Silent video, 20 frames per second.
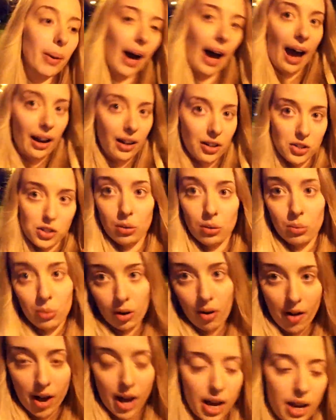are going to be
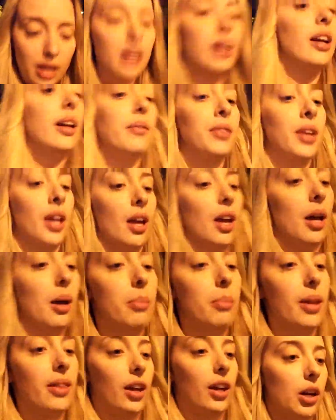back, don't worry,
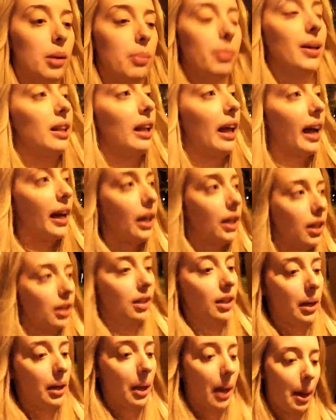but they're going to be
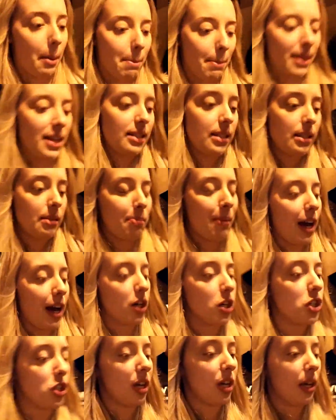like a
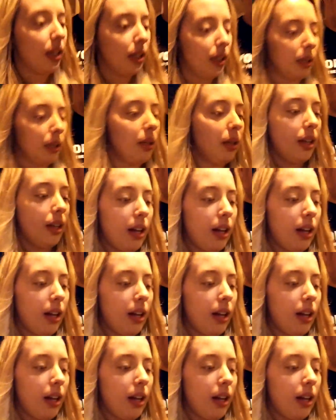mismatch